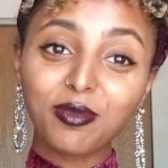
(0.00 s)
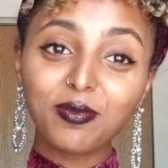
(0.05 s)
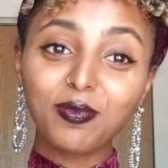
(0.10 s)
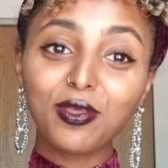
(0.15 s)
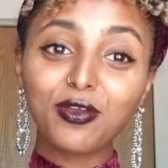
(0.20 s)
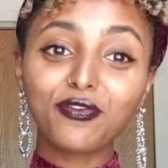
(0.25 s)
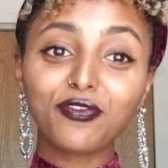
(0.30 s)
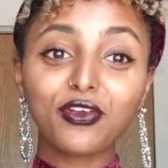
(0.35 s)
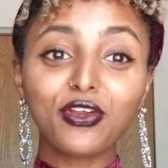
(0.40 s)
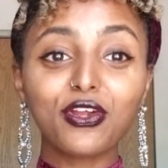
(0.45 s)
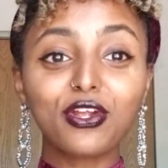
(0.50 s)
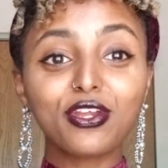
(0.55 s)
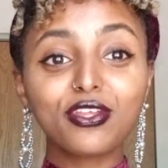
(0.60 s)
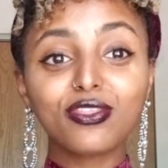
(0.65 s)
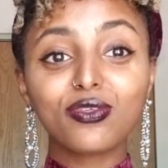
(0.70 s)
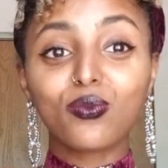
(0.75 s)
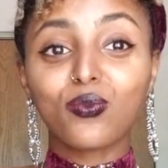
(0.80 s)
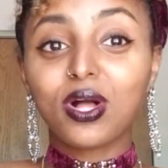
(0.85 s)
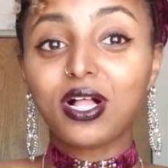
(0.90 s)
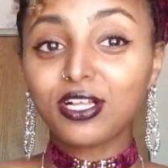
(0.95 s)
Love
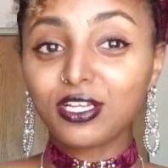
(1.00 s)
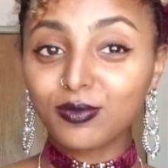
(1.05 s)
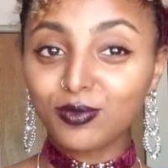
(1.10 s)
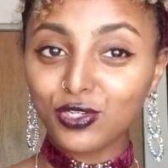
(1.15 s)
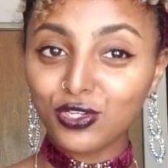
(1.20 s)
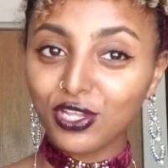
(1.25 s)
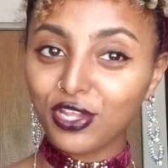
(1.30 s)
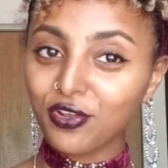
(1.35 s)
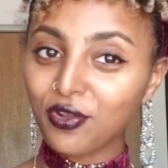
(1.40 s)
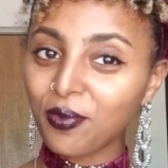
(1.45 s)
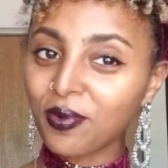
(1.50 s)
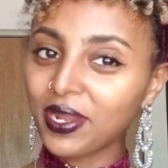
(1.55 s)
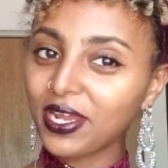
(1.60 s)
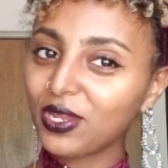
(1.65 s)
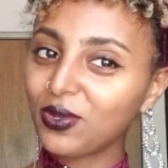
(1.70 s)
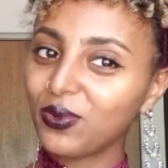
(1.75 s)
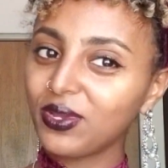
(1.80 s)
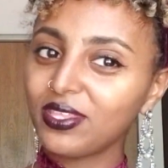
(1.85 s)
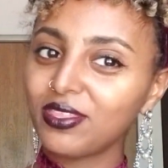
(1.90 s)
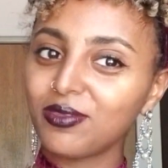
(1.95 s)
Earth! Welcome to
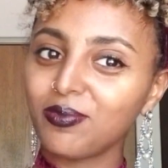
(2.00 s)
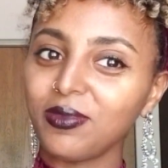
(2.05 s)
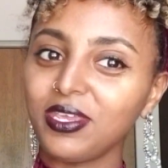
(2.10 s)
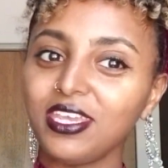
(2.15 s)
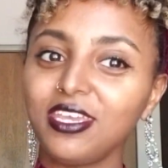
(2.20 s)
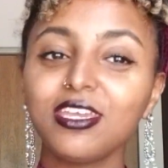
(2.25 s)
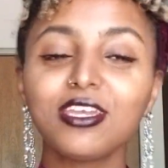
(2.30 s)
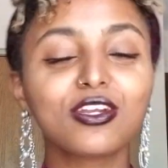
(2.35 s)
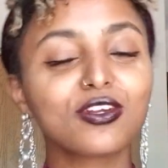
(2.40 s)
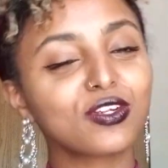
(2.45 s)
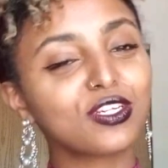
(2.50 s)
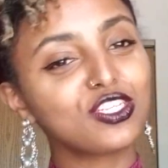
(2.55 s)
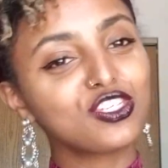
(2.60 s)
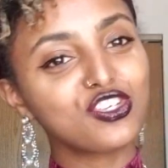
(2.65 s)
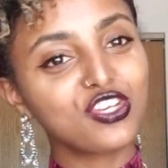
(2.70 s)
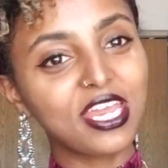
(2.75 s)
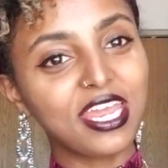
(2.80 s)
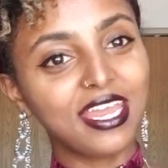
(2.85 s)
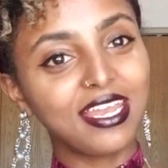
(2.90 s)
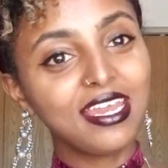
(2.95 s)
Amharic with me,
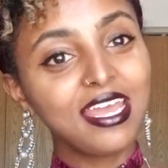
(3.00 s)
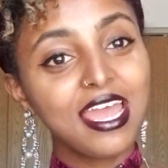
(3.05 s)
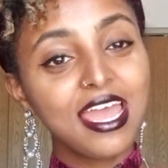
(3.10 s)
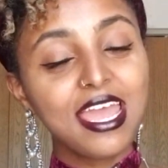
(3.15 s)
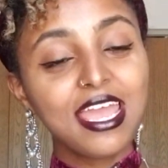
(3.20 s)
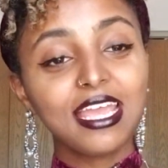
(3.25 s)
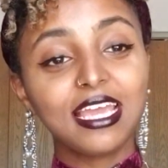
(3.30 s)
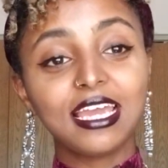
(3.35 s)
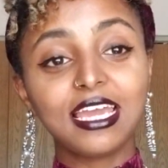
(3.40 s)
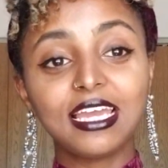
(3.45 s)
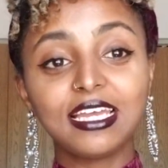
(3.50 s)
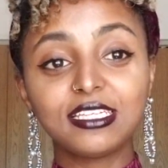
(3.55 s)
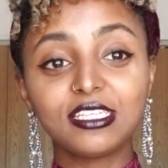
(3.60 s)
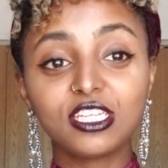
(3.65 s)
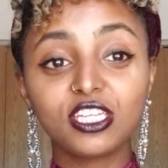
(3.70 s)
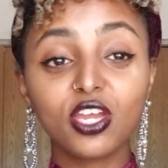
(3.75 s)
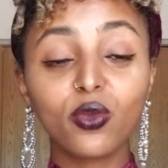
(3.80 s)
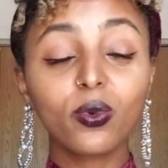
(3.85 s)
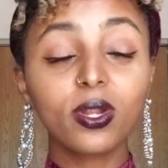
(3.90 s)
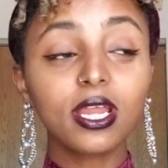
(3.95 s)
Christian. And
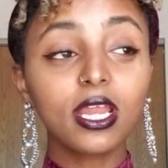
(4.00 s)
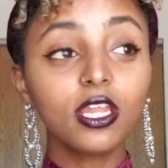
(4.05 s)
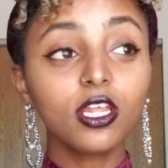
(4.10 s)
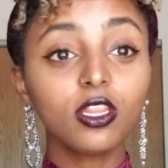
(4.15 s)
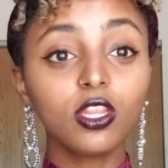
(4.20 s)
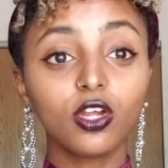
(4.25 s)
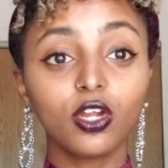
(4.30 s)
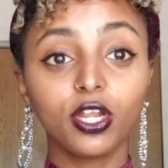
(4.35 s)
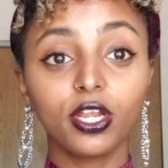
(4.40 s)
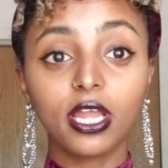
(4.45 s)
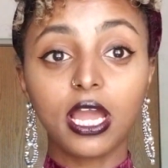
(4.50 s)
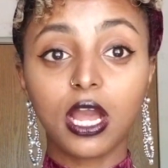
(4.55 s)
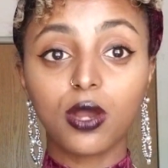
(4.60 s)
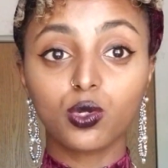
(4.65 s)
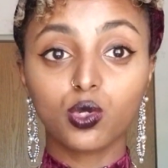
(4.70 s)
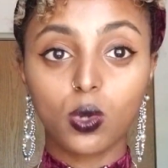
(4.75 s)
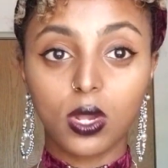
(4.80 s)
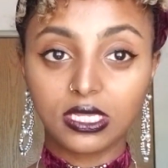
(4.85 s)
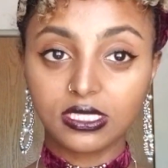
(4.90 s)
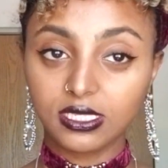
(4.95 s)
today we're going to learn how
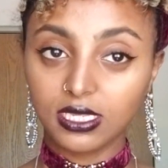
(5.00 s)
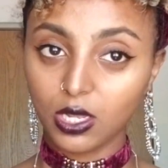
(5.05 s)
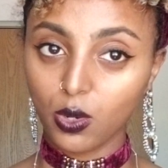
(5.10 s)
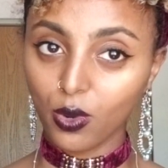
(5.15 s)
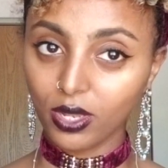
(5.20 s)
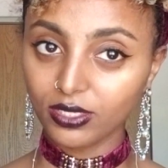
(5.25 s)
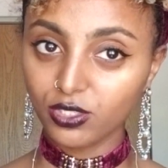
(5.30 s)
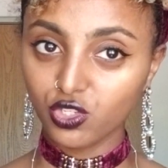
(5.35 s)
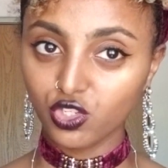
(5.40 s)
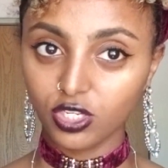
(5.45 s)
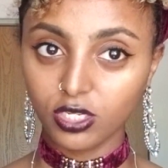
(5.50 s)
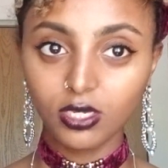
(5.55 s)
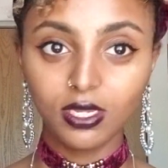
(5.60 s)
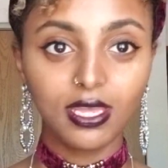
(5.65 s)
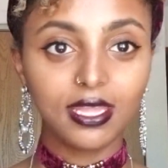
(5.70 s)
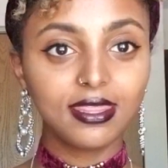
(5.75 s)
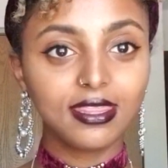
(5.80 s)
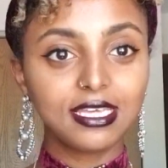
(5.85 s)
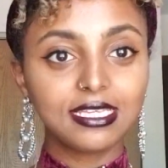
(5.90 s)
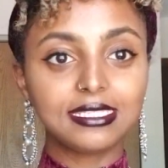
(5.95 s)
to ask a question.
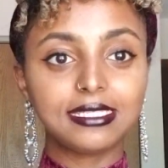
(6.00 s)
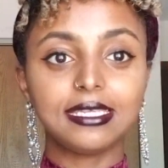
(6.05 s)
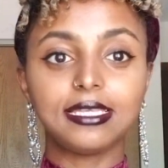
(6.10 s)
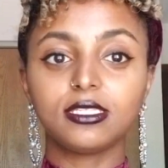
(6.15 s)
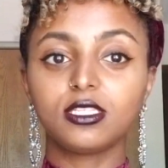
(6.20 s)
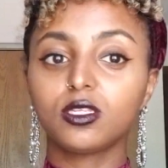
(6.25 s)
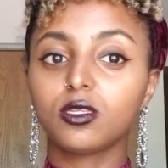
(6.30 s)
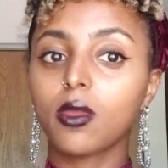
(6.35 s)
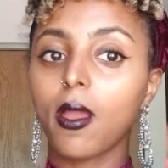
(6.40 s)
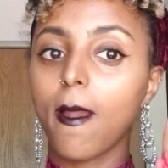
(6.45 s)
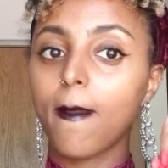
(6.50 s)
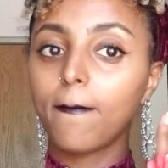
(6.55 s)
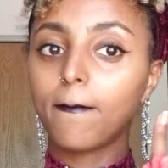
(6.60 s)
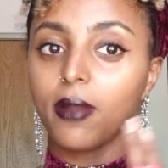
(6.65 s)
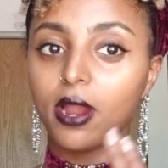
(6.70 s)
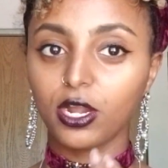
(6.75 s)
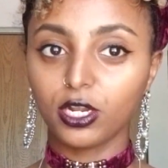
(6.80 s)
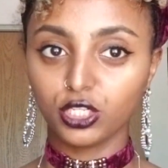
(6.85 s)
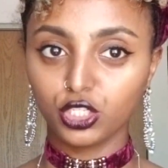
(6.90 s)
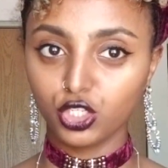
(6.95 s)
And this is
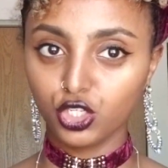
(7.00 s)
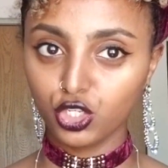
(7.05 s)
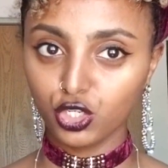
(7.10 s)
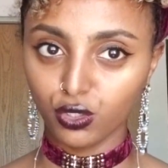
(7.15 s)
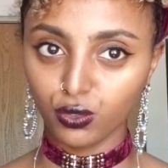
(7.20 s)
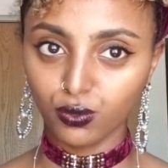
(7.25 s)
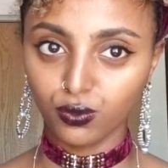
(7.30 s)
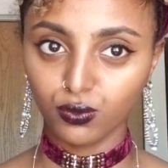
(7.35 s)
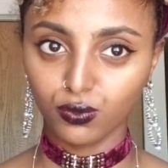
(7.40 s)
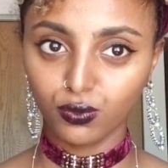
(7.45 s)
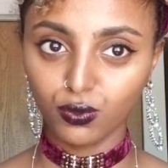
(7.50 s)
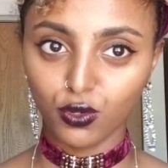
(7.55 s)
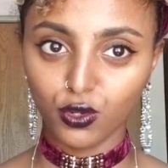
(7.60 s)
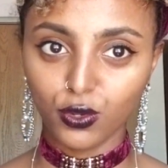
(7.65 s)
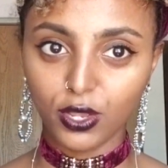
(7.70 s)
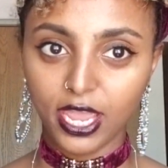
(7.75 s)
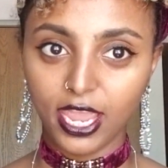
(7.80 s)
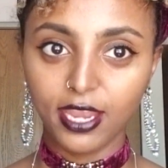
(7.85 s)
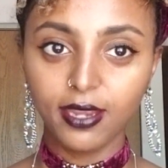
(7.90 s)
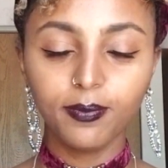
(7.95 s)
part 2,
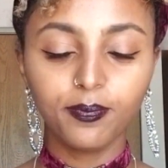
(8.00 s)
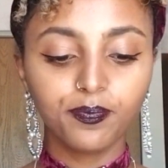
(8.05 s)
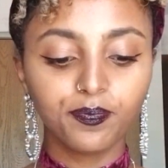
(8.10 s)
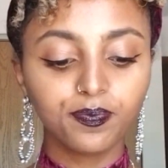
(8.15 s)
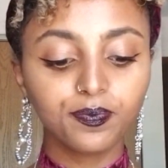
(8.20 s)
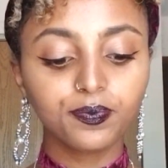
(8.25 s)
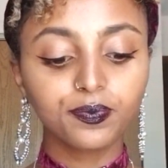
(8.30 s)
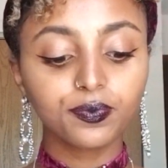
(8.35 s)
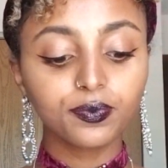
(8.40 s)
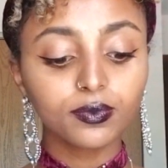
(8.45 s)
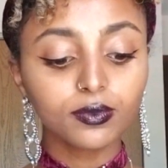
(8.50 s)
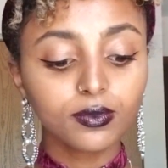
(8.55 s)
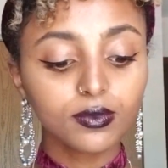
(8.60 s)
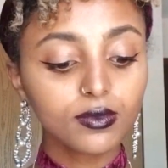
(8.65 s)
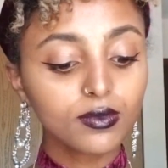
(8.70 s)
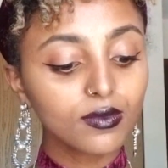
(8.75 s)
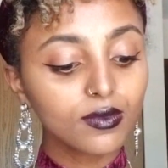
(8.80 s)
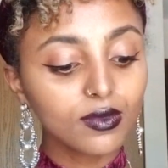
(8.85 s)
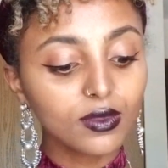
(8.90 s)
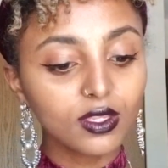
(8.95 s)
okay?
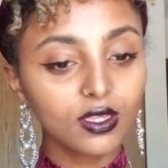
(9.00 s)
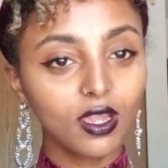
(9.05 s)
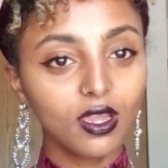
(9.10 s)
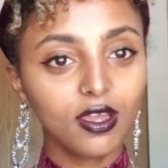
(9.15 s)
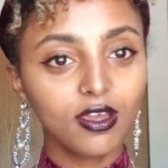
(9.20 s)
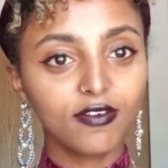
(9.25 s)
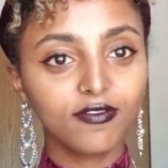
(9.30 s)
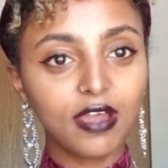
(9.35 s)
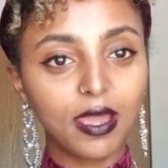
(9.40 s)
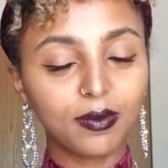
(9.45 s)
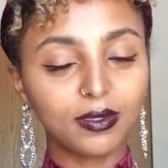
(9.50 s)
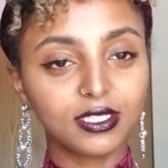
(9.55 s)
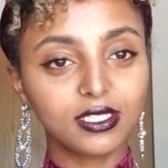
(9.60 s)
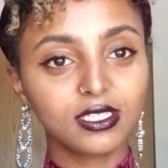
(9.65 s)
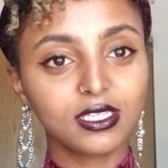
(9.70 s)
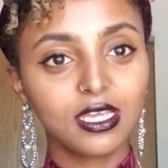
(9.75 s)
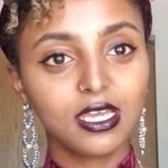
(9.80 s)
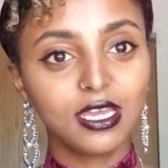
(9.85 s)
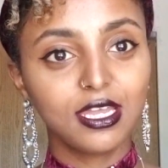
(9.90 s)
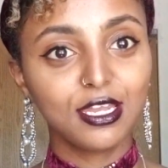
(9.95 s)

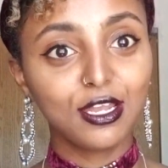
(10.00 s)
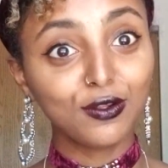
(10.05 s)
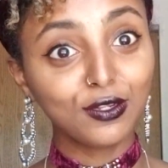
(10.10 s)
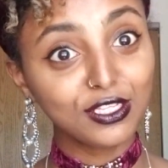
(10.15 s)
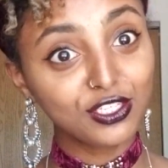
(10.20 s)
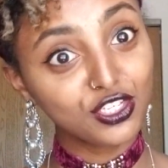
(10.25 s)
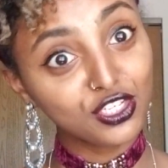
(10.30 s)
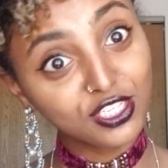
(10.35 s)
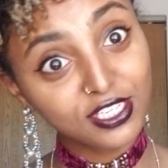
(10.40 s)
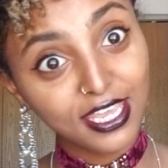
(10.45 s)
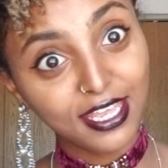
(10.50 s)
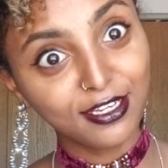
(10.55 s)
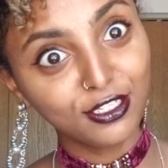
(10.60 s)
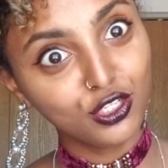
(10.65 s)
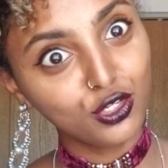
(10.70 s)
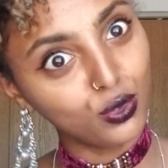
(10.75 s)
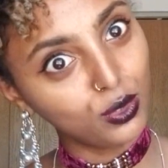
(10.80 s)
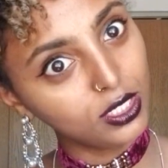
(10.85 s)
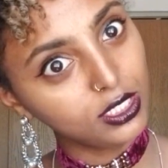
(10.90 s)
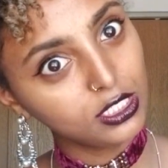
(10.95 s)
Fabulous. Now let's just get
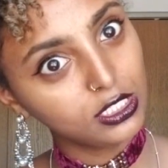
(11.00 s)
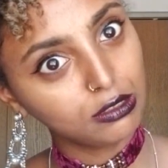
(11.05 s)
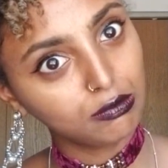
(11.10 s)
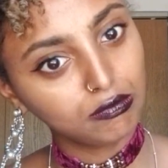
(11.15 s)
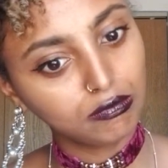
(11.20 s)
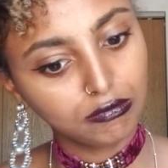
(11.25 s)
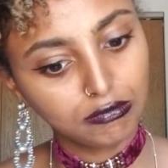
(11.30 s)
into it.